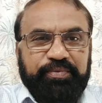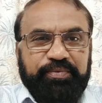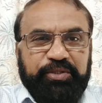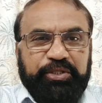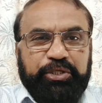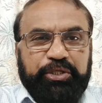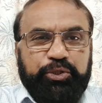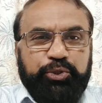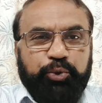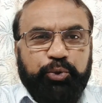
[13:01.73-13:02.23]

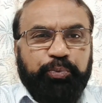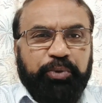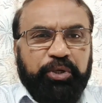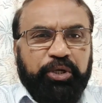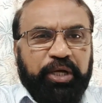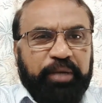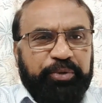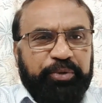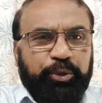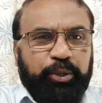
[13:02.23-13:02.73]
The Super
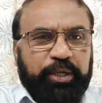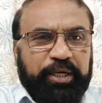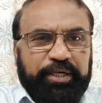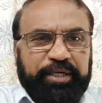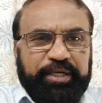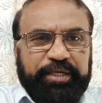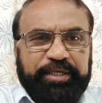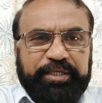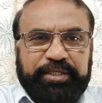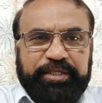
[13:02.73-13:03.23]

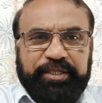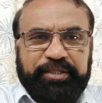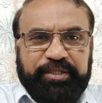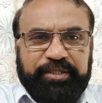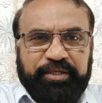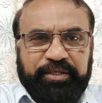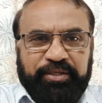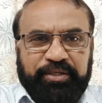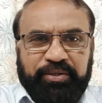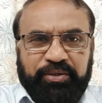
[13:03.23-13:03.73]
Kamiokande
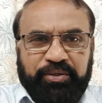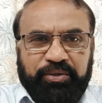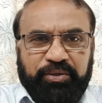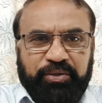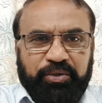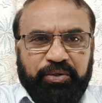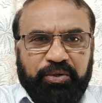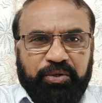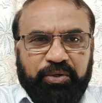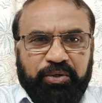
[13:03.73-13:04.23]
detector
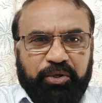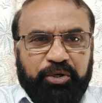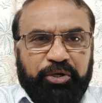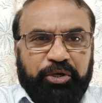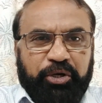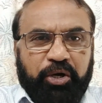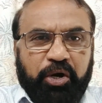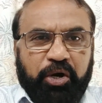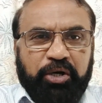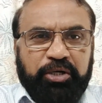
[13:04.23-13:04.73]
could
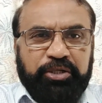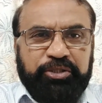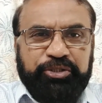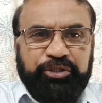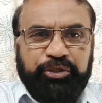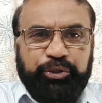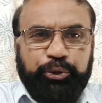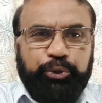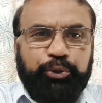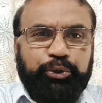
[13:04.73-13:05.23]
record
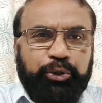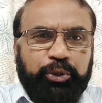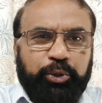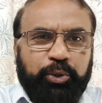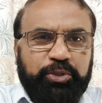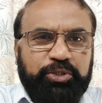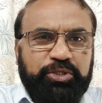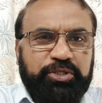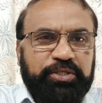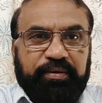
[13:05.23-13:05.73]

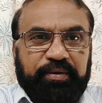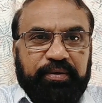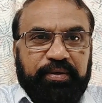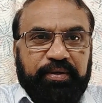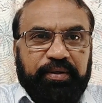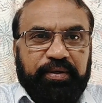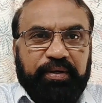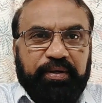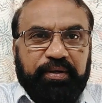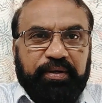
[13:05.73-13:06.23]
neutrinos
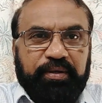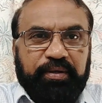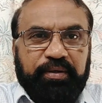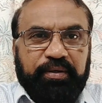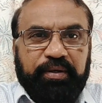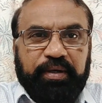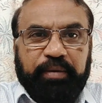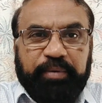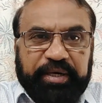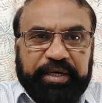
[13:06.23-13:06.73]

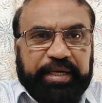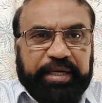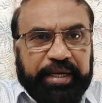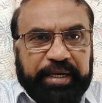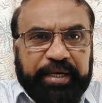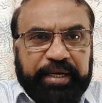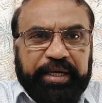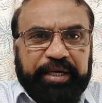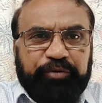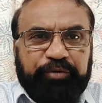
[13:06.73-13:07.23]
coming
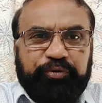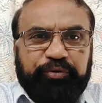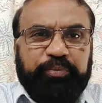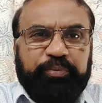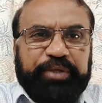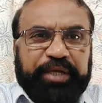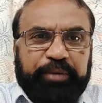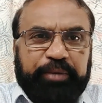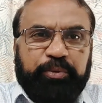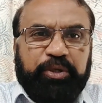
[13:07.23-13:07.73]
directly from
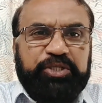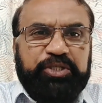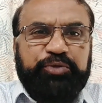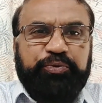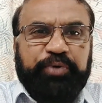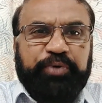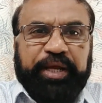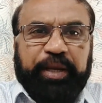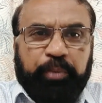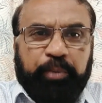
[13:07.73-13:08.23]
the
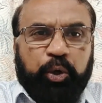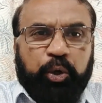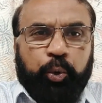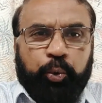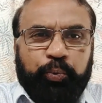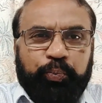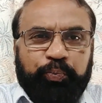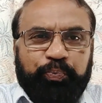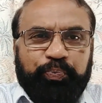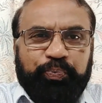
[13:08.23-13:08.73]
atmosphere above,
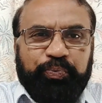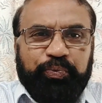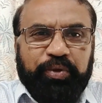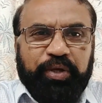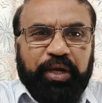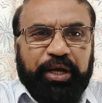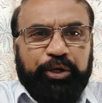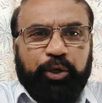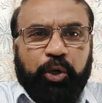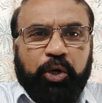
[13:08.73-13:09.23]

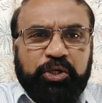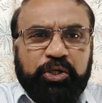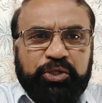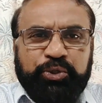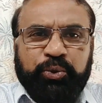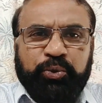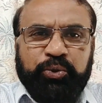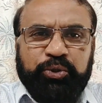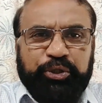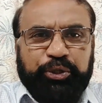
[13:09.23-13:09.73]
and
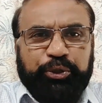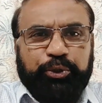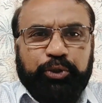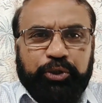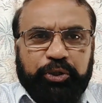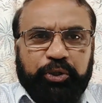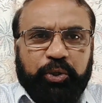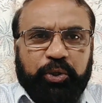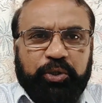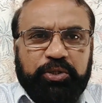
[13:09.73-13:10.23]
also the
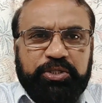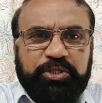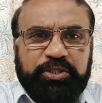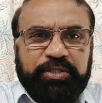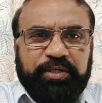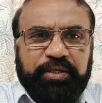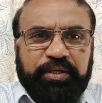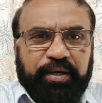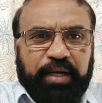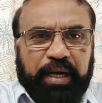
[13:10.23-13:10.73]
neutrinos
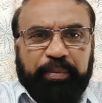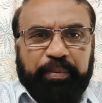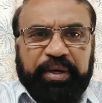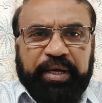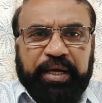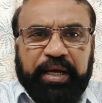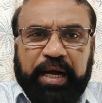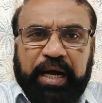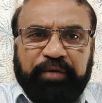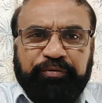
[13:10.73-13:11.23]

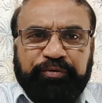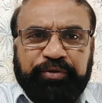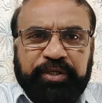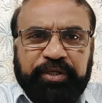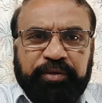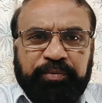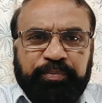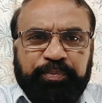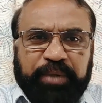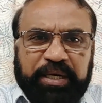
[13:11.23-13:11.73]
coming
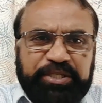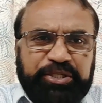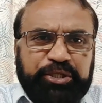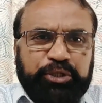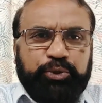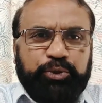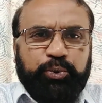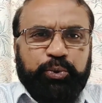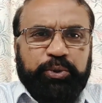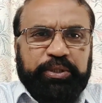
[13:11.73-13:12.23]
after passing
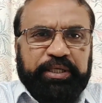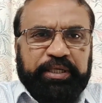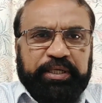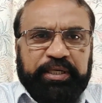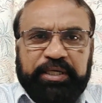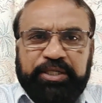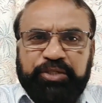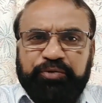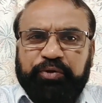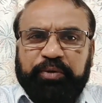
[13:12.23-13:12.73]
through the
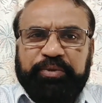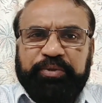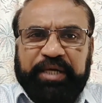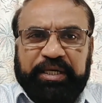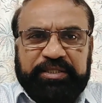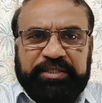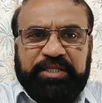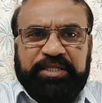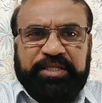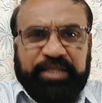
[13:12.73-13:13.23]
Earth from the
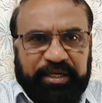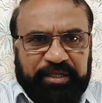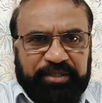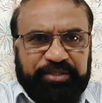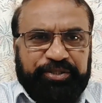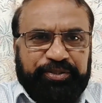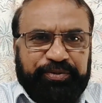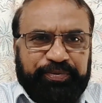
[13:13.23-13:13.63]
other side.